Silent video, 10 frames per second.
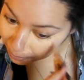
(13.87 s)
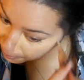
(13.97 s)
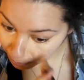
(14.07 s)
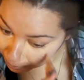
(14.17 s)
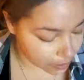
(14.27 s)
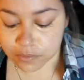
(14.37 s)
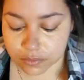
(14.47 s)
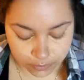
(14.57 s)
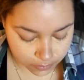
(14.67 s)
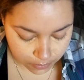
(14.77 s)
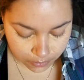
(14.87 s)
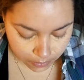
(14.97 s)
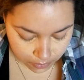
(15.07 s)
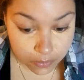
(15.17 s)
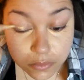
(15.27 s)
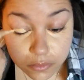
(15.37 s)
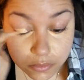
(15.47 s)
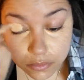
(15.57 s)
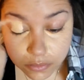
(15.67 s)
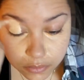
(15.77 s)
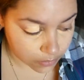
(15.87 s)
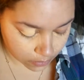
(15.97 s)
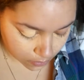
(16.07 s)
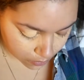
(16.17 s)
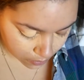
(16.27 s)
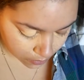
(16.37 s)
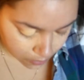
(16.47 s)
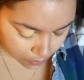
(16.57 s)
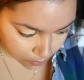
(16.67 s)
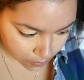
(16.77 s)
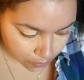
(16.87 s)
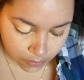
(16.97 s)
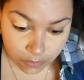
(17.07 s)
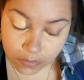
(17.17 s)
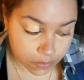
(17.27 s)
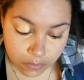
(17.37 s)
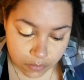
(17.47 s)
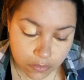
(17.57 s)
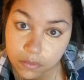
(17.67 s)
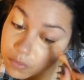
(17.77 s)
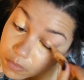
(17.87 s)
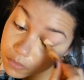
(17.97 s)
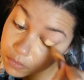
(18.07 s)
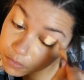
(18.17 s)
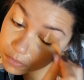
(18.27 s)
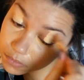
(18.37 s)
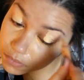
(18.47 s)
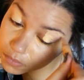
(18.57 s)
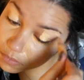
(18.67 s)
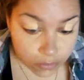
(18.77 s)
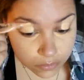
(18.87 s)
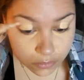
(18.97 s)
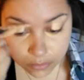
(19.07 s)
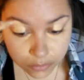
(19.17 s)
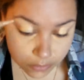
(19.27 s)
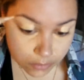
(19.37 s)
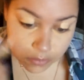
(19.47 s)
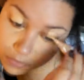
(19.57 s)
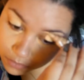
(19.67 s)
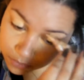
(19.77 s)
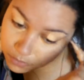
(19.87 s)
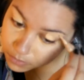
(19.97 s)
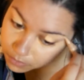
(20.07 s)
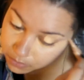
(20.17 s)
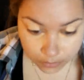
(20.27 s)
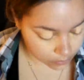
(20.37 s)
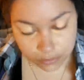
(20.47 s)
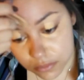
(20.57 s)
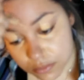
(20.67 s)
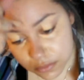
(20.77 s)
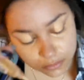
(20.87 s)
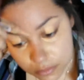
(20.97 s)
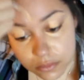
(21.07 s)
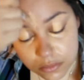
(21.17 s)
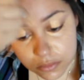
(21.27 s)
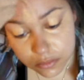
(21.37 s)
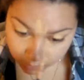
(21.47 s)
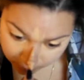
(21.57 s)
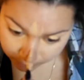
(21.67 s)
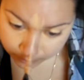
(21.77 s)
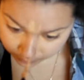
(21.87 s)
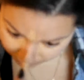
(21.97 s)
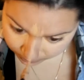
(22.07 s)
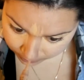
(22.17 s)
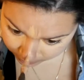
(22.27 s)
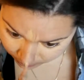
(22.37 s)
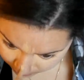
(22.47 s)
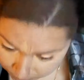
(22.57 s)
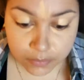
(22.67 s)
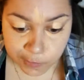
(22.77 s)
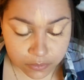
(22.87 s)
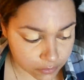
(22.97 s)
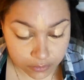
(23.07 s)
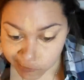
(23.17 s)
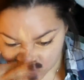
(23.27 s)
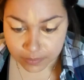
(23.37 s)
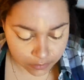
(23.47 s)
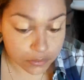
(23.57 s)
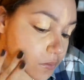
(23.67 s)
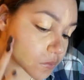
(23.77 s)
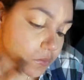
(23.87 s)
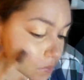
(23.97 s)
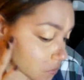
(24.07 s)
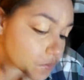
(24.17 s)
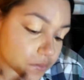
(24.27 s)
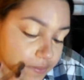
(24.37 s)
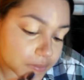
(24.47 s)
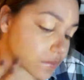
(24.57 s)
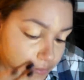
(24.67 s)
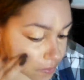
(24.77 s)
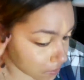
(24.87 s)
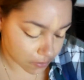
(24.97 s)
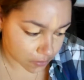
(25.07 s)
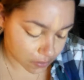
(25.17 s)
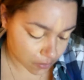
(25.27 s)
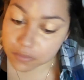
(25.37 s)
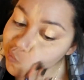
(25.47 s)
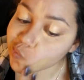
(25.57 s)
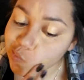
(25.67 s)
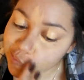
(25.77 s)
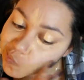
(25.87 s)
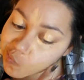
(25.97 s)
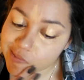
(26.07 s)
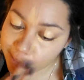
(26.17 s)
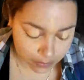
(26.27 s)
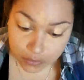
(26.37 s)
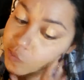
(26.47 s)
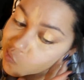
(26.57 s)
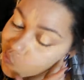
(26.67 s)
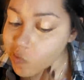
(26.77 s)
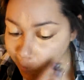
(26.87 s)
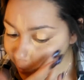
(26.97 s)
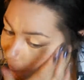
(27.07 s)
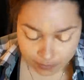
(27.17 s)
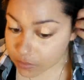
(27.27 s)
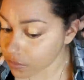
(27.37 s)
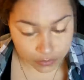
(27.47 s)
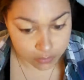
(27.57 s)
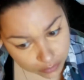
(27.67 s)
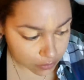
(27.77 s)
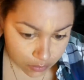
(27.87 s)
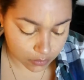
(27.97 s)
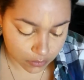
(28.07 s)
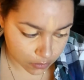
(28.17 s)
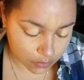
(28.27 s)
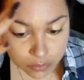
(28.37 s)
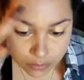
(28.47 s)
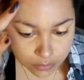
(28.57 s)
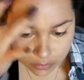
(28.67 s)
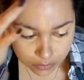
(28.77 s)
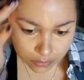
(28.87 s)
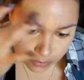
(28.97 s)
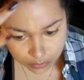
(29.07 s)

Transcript: And then I'm gonna take my foundation and put it everywhere that I didn't highlight. I like doing this because I don't like having too many layers of stuff on my face, and I find this is a really good way to get decent coverage without having like